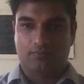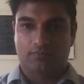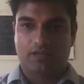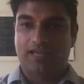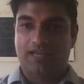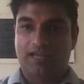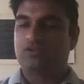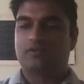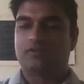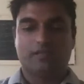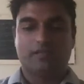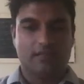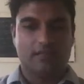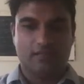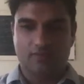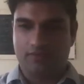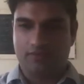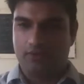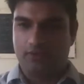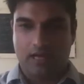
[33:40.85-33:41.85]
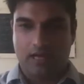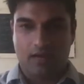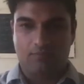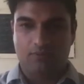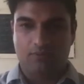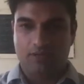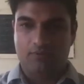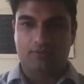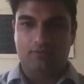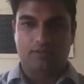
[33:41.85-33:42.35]
I just did this for a
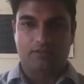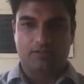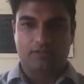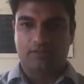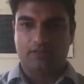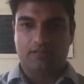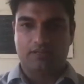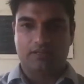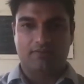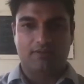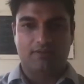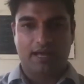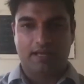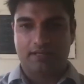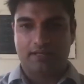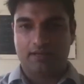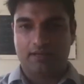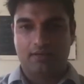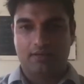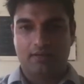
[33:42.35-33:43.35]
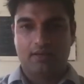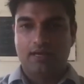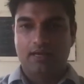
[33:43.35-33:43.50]
company recently in the Valley.